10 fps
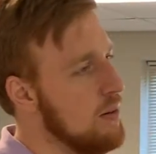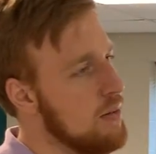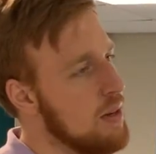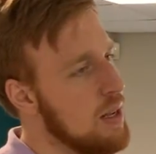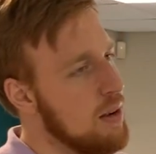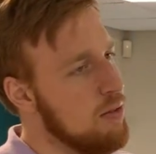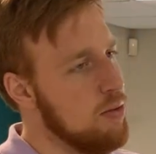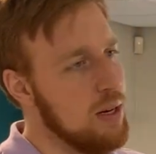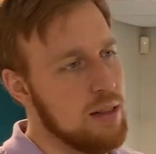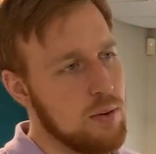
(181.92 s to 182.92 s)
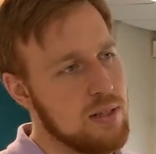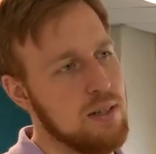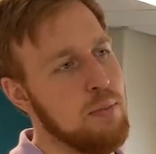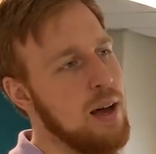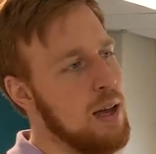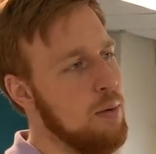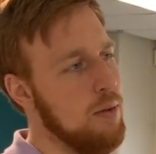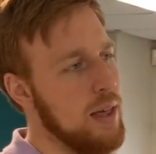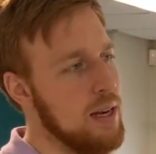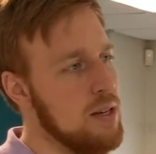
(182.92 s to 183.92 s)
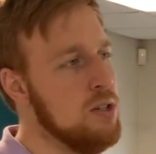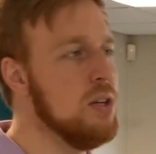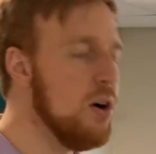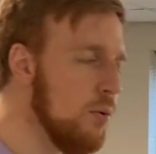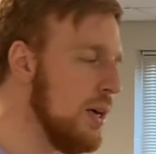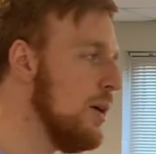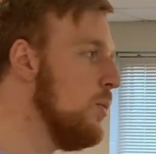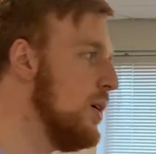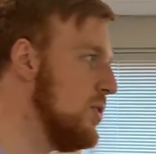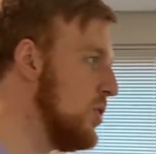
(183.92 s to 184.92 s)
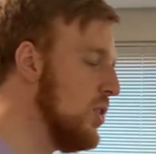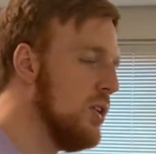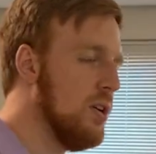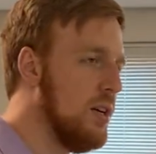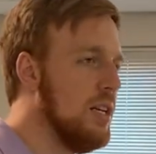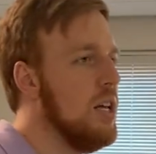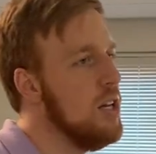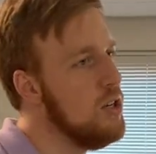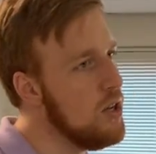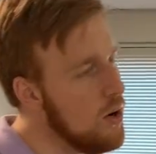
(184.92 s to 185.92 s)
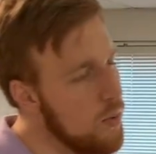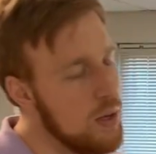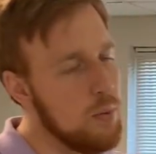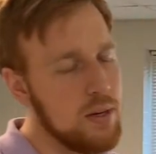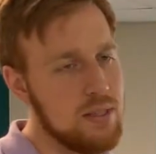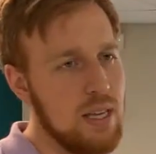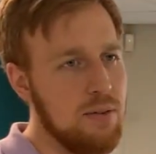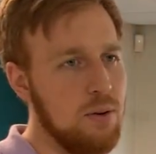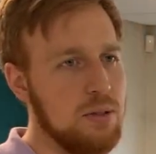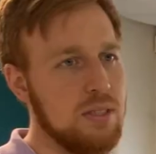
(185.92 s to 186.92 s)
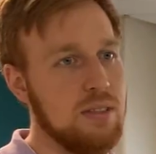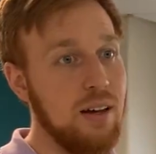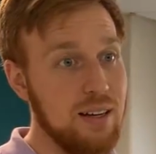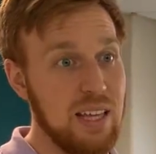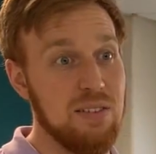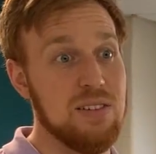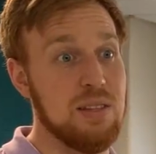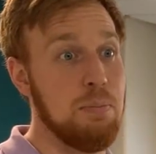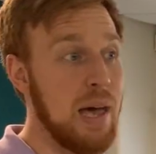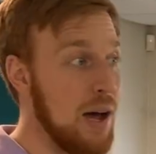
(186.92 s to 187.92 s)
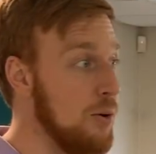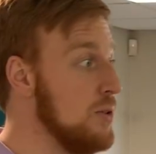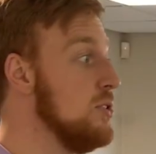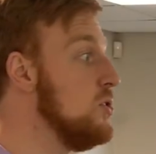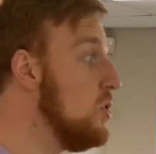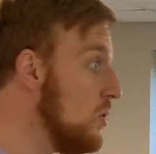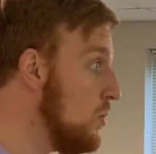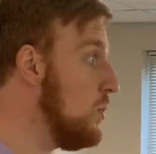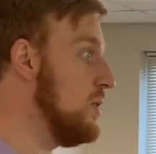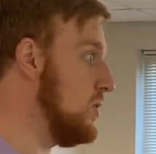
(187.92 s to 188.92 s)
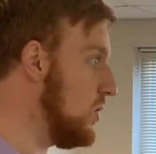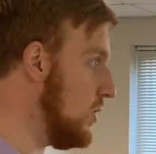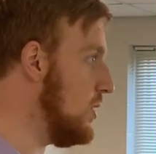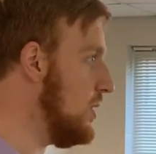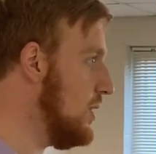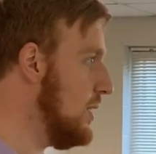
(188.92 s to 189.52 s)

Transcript: and reading the rest of the Bible that knowing what is good and knowing what is evil does not give us the power to do what is good.